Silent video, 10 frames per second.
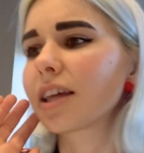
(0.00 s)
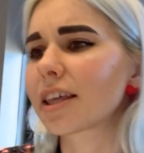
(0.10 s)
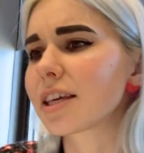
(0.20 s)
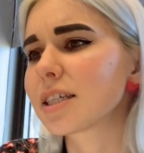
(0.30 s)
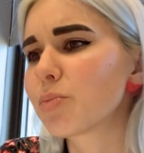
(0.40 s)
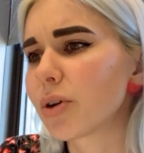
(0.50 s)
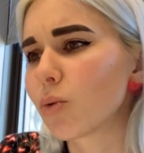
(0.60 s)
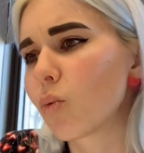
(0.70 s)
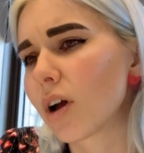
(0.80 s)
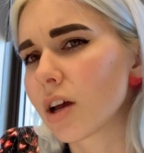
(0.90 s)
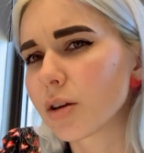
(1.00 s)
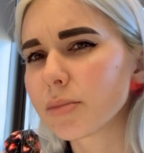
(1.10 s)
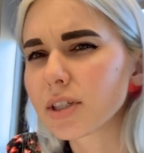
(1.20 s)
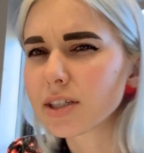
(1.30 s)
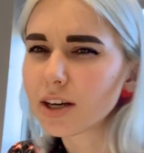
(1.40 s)
Like they spin
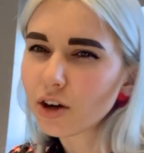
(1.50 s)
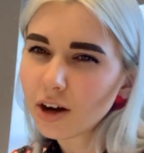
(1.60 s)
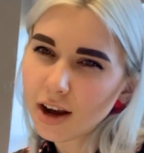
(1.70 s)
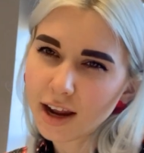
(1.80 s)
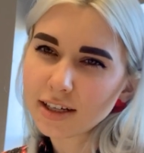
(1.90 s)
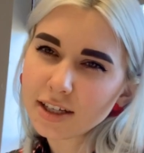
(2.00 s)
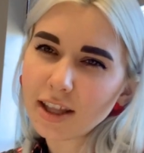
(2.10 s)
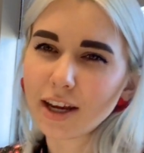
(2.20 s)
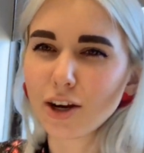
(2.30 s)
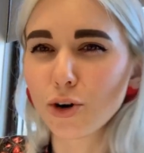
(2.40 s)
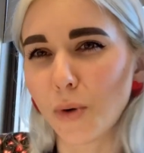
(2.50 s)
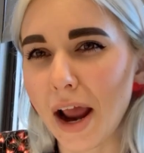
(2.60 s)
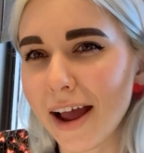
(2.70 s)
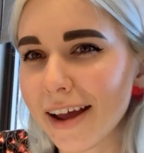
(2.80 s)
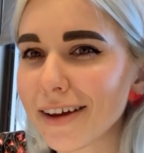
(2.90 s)
webs, it's interconnected like a
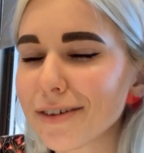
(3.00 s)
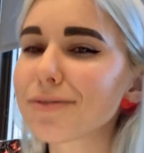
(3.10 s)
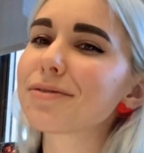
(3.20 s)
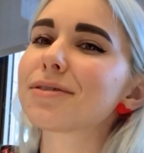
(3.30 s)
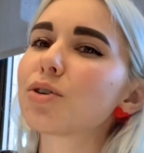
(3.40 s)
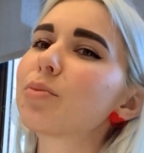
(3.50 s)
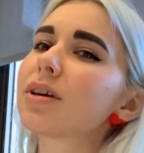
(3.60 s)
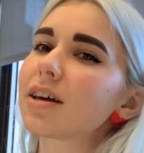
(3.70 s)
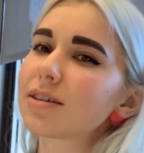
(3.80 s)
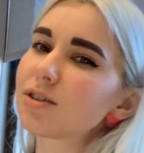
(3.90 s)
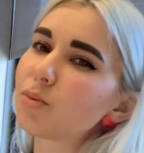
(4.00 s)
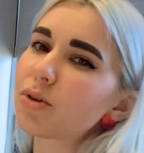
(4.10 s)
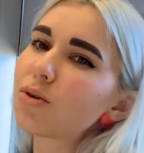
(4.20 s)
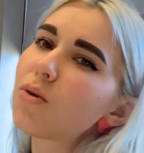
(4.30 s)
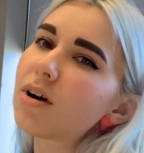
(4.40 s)
graph. It would be like
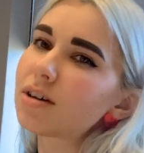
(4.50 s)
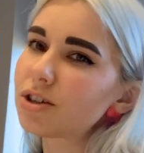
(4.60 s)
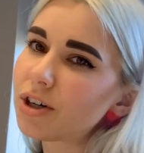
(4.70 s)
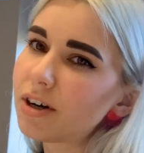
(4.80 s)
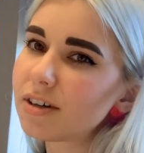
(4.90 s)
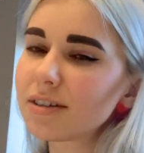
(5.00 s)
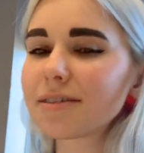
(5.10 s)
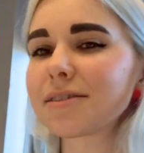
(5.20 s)
super cool on a shirt.